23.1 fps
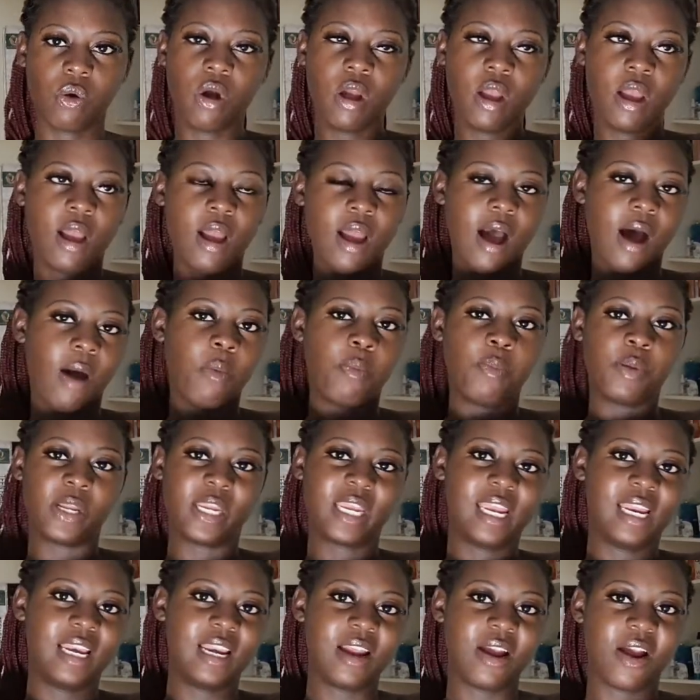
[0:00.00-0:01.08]
So I'll be
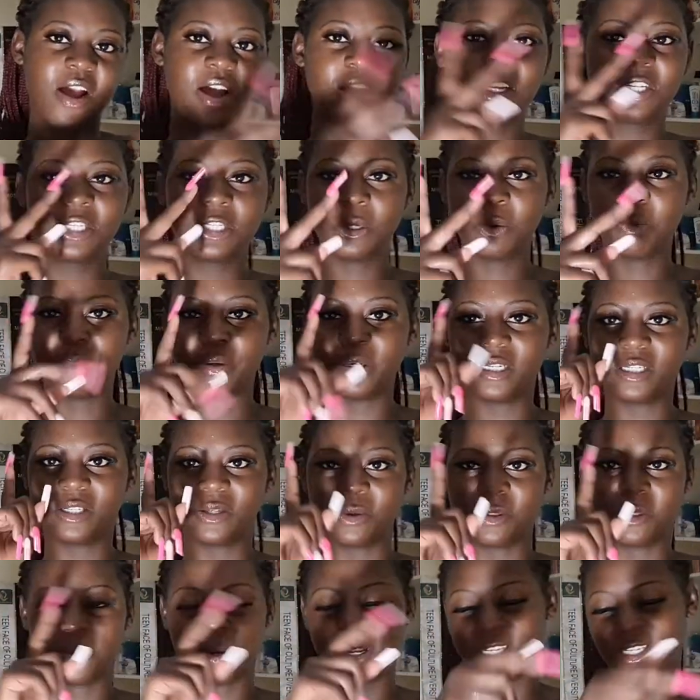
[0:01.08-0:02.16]
killing two birds
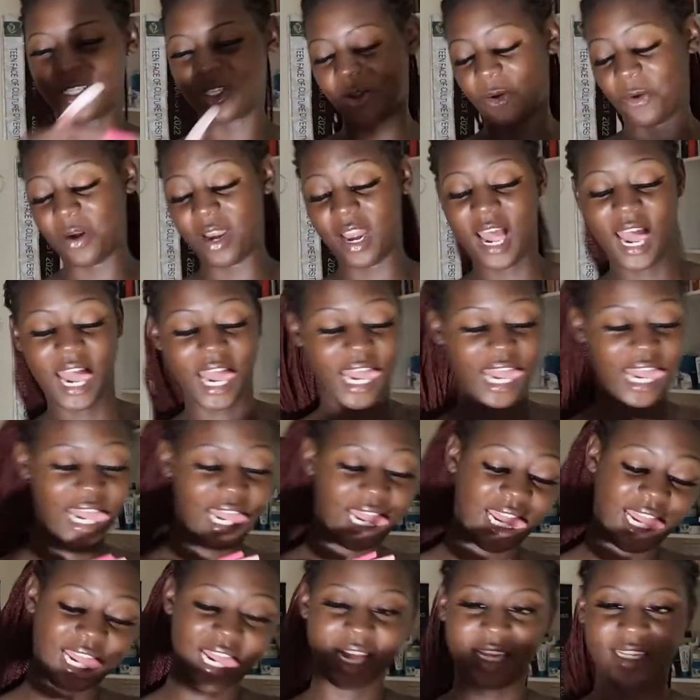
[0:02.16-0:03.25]
with one stone.
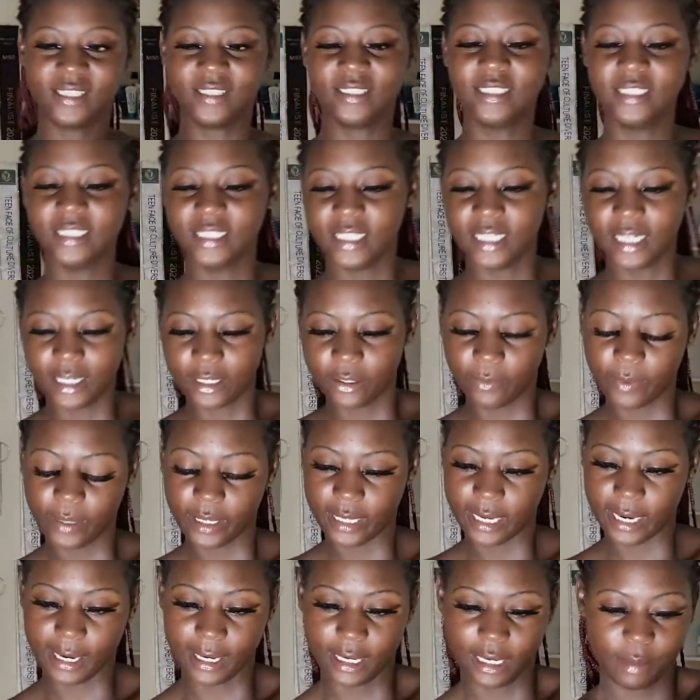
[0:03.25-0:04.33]
Anyway,
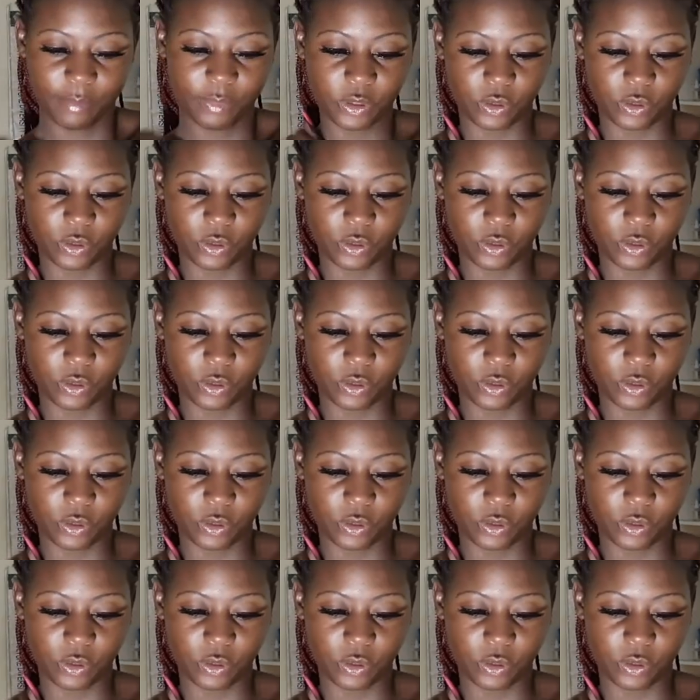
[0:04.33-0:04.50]
yeah.